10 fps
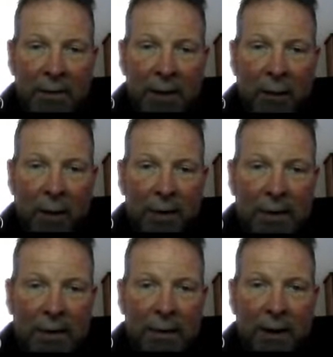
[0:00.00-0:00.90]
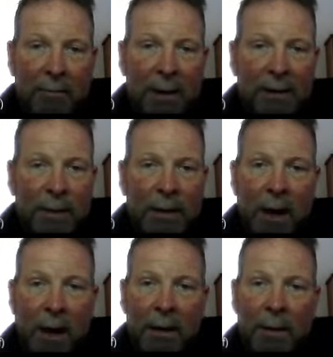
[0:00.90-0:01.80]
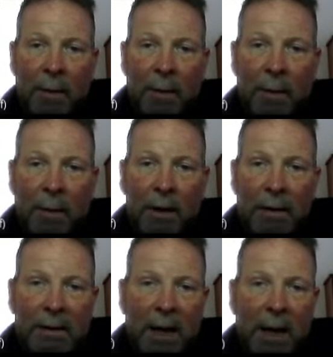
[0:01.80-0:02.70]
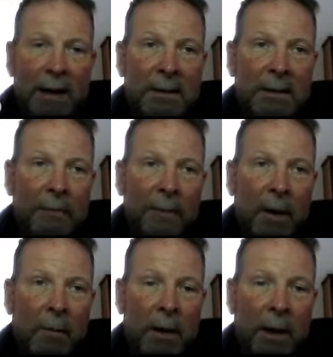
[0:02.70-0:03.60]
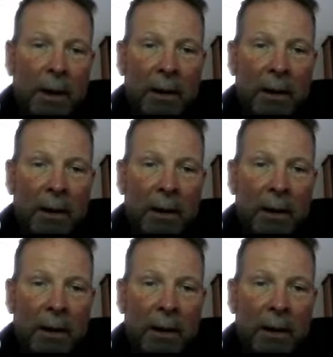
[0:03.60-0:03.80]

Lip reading: QST must be 90 minus X. Okay,